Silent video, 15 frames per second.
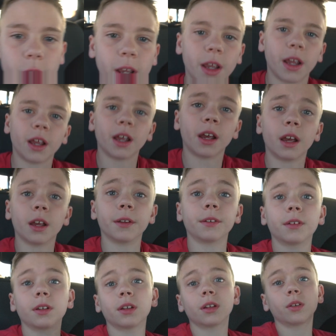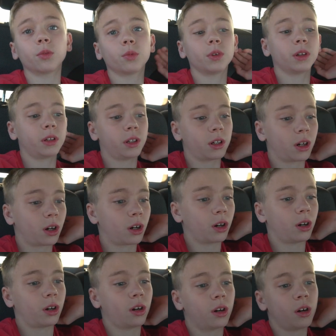And we
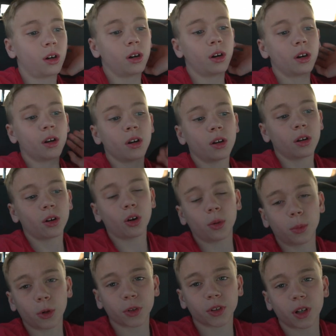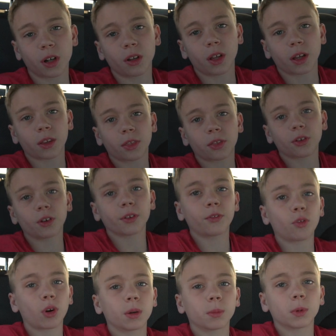are almost there, like
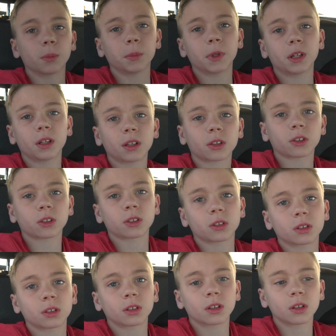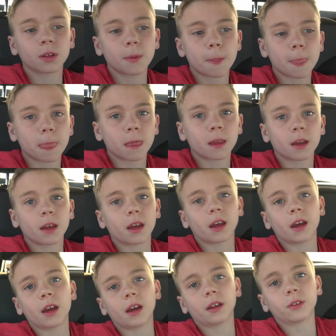34 more minutes.
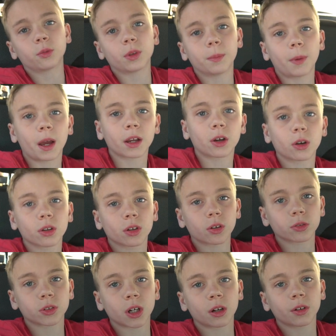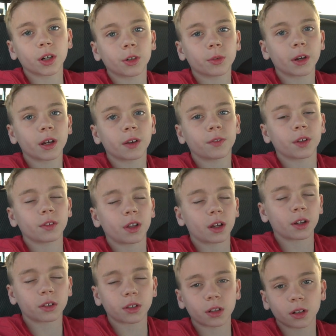And we might go to the hotel right away if they let
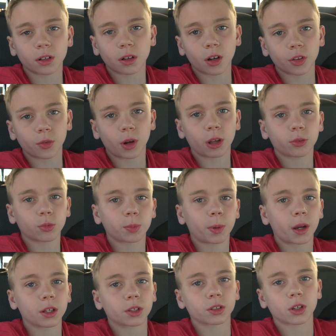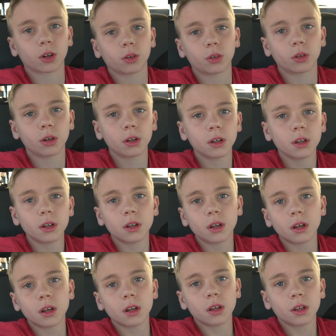us in. Otherwise, we'll probably just go
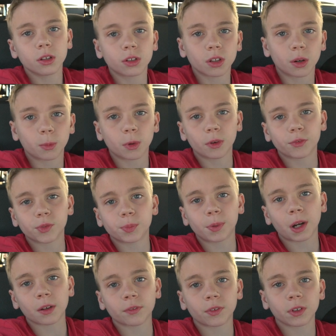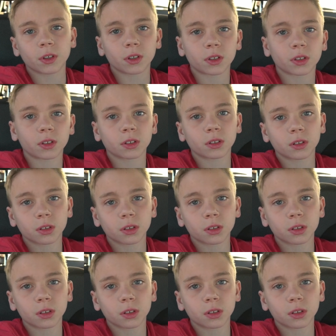somewhere for breakfast.